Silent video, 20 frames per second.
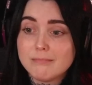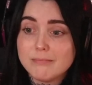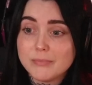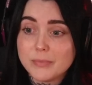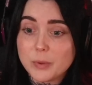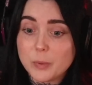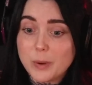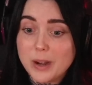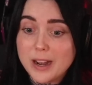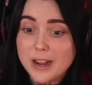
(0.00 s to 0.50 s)

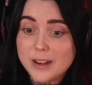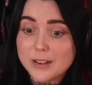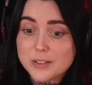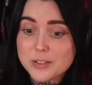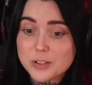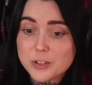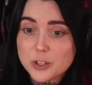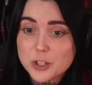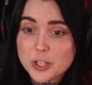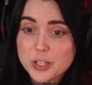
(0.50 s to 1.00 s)
Wow, so
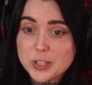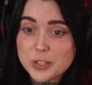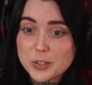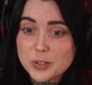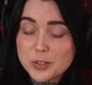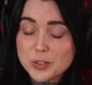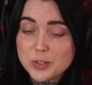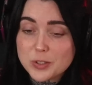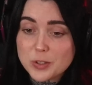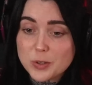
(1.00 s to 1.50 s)
she's
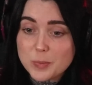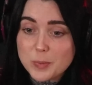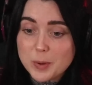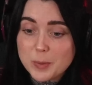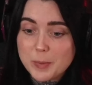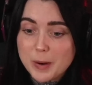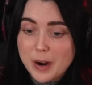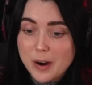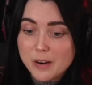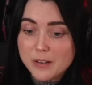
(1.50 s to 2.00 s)
super
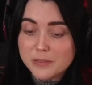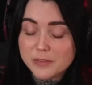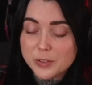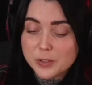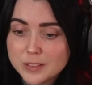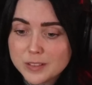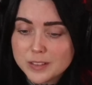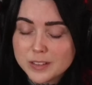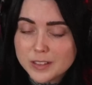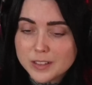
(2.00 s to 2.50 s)

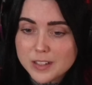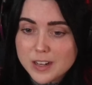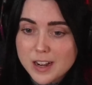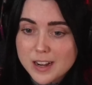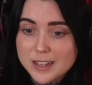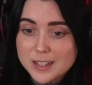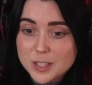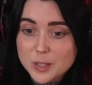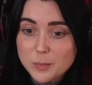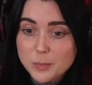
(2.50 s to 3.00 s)
powerful.
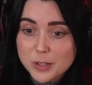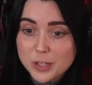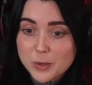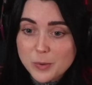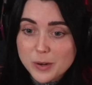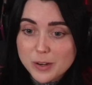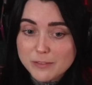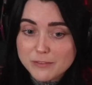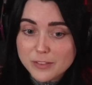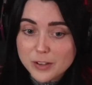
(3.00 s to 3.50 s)
Not someone you
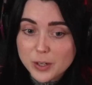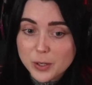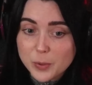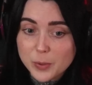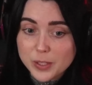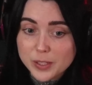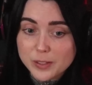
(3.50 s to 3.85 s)
want to f*** with.